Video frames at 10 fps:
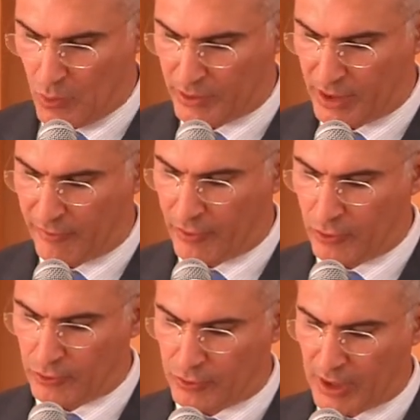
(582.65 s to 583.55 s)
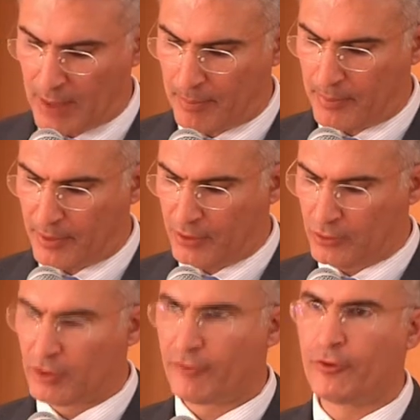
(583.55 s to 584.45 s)
with a view to tap
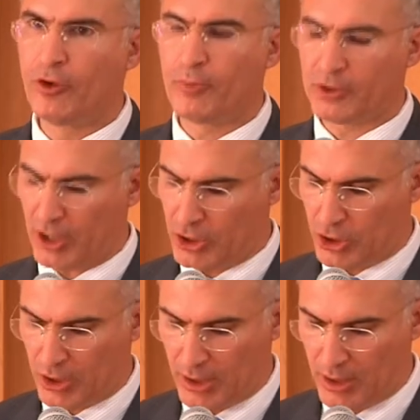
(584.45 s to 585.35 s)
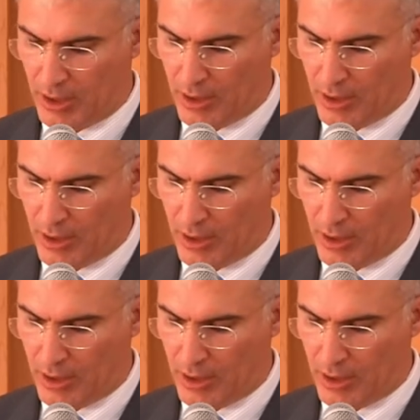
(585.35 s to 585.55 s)
into the full potential